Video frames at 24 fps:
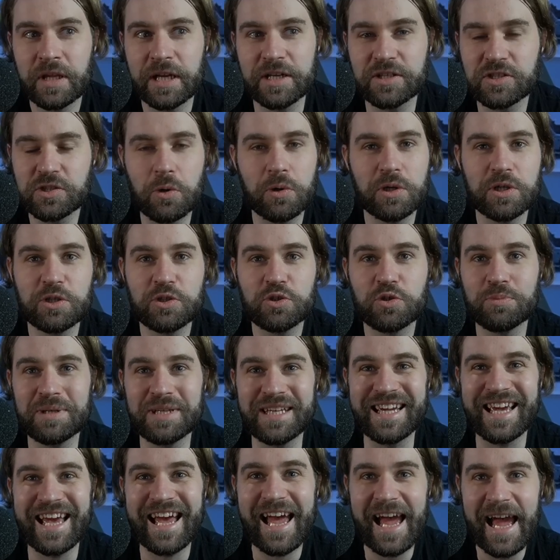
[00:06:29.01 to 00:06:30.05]
it's going to
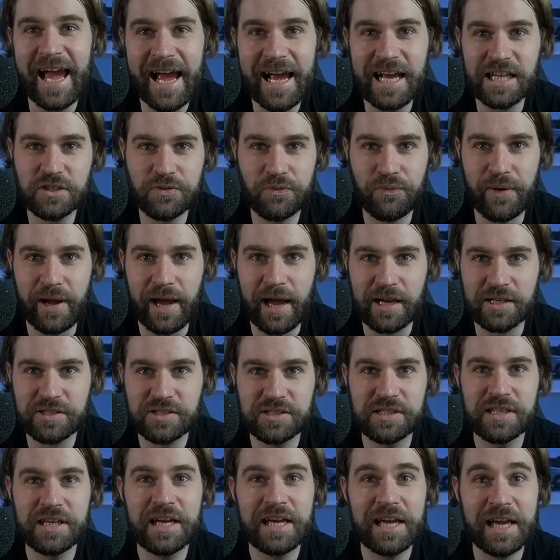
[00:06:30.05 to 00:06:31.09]
be as
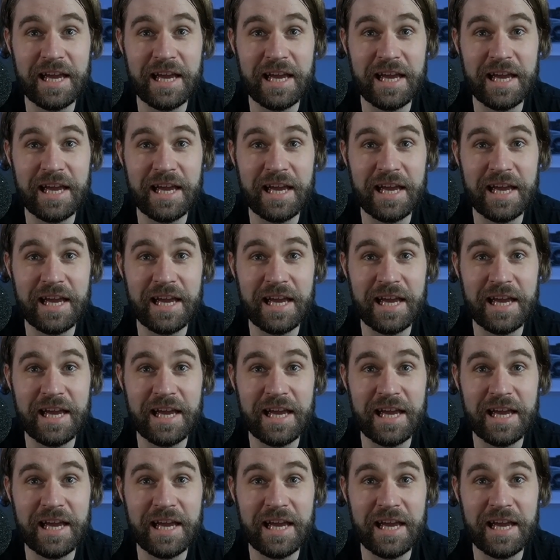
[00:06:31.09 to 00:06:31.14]
fast